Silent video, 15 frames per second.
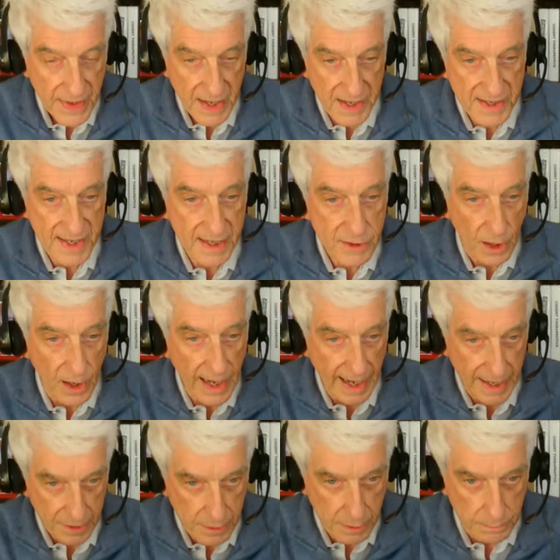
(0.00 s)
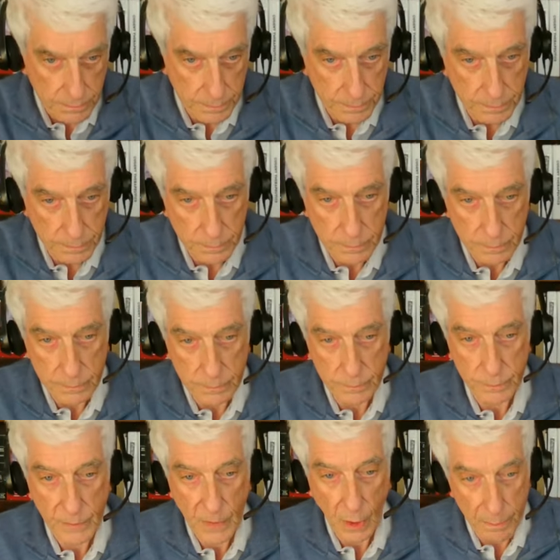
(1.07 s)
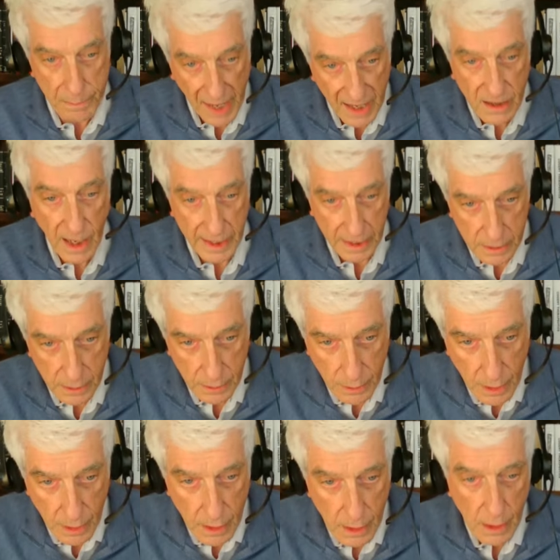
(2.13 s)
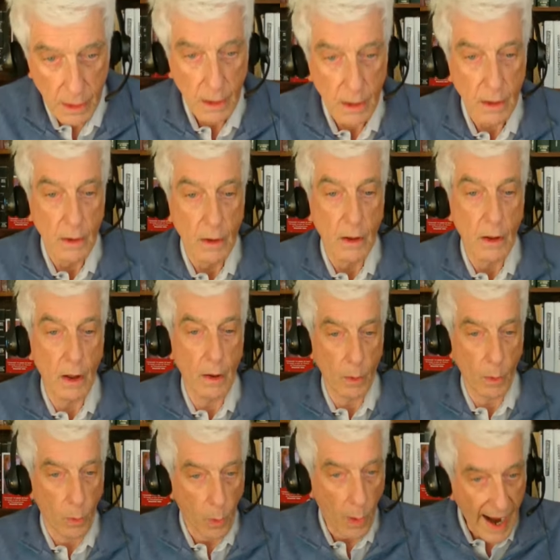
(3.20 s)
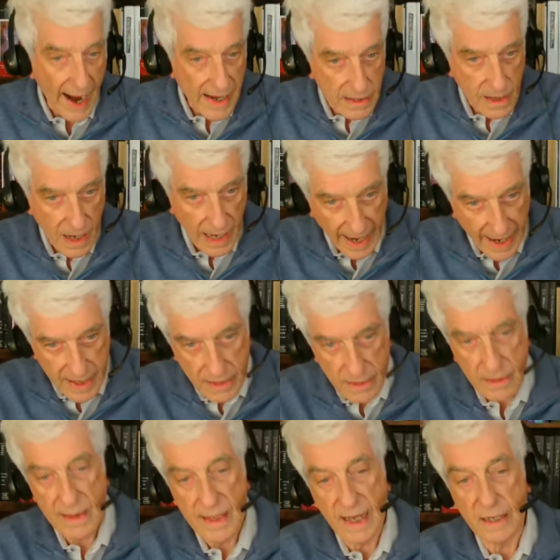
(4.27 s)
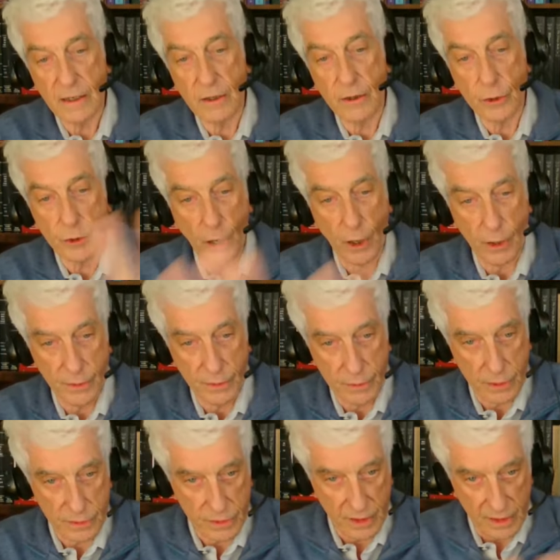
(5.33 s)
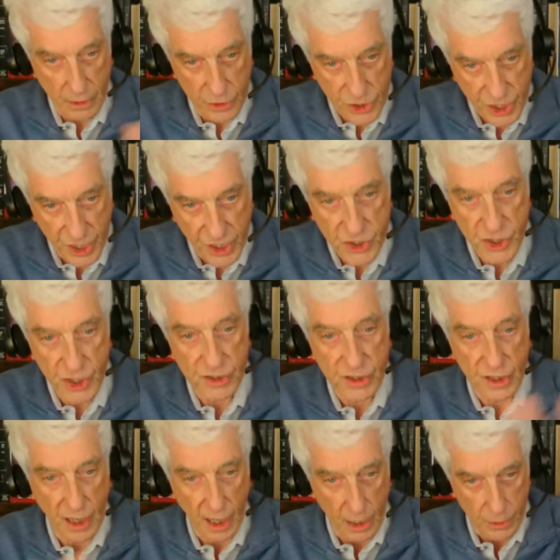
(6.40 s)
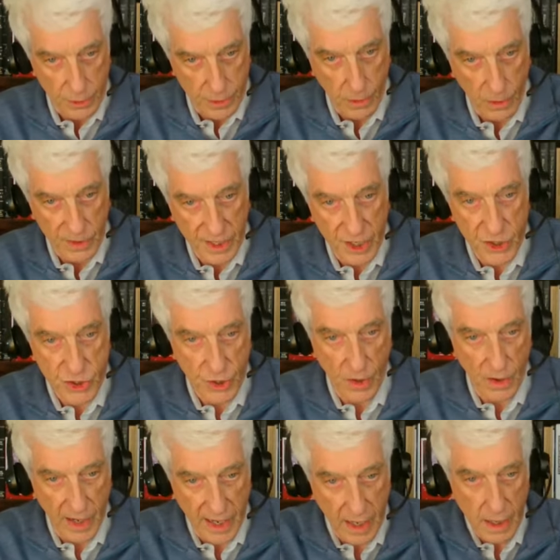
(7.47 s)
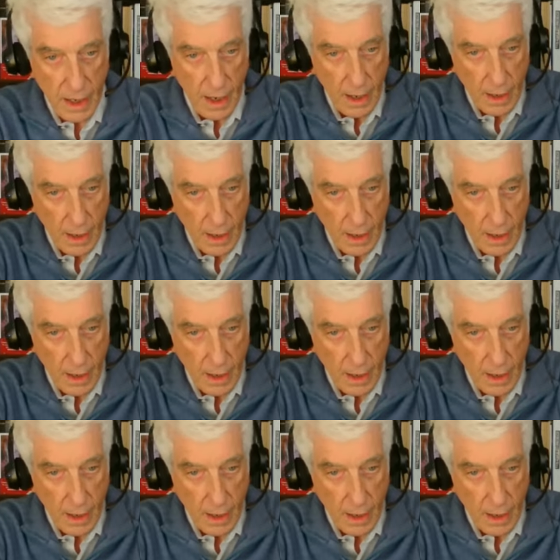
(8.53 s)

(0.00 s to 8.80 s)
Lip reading: He sees a light, a big light, a white light that changes color occasionally